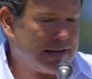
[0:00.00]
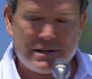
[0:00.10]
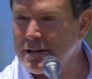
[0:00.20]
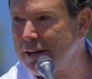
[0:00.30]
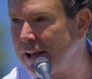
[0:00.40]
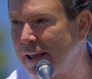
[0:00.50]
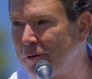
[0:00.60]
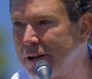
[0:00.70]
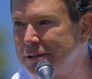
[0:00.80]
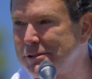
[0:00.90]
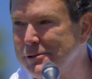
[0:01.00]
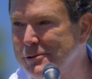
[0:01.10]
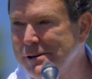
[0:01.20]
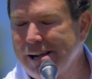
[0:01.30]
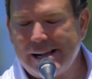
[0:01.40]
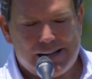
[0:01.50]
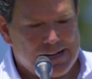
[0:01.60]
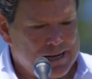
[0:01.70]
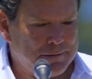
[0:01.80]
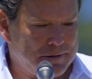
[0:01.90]
D.C. And they went to
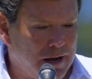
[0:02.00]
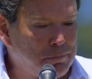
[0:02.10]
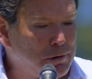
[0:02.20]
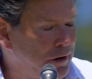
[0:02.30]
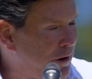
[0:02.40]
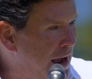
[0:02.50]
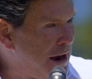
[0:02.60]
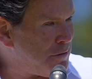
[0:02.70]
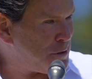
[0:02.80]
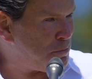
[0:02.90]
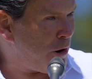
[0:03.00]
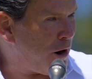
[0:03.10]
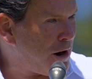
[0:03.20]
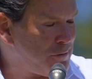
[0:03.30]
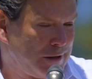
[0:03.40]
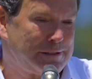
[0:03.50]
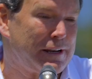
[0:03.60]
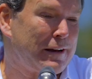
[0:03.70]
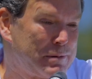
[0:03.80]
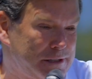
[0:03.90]
Dubliner Irish Bar. They
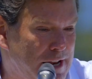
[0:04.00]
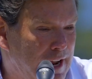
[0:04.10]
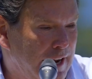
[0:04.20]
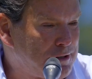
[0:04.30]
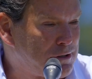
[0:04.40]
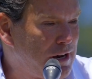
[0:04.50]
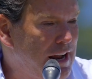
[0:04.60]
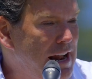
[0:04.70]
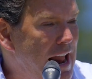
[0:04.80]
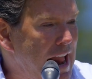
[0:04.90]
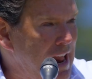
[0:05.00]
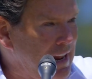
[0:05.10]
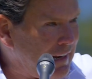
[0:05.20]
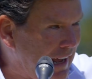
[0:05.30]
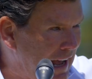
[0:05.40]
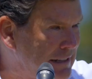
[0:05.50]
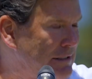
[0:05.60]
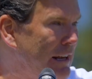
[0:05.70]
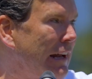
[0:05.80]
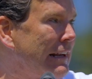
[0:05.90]
set up a stage, and I
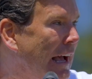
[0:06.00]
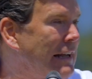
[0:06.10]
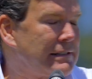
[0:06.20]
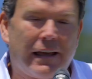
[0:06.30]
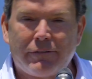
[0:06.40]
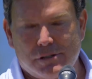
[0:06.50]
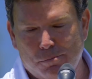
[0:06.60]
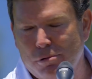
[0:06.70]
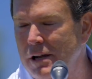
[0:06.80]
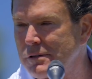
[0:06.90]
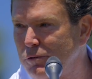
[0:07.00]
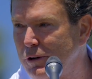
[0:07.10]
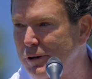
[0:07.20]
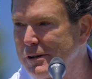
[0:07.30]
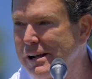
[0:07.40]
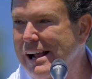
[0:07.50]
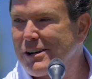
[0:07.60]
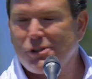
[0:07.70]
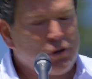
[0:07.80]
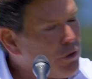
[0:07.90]
said, "Guys, I have a surprise for you.
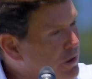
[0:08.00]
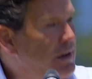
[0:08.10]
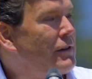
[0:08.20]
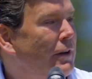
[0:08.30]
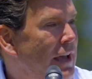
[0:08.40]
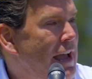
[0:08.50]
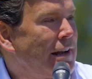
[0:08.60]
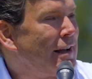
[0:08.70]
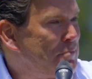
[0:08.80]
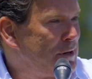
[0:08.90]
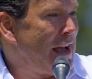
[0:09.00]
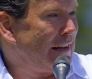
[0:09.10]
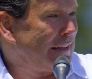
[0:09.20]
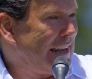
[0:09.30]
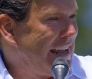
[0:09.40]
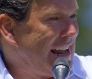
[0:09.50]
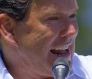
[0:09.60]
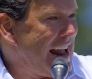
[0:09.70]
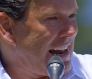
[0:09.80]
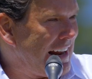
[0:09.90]
Sugar Hill Gang comes out,
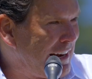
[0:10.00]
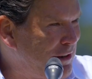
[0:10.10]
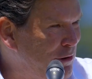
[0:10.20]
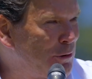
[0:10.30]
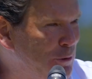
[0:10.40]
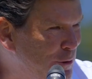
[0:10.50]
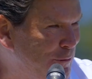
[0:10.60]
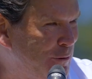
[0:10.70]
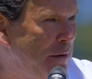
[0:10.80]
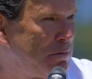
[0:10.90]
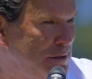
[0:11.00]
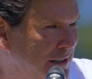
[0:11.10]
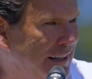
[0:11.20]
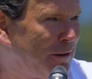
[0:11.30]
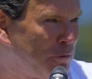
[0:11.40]
and I do Rapper's Delight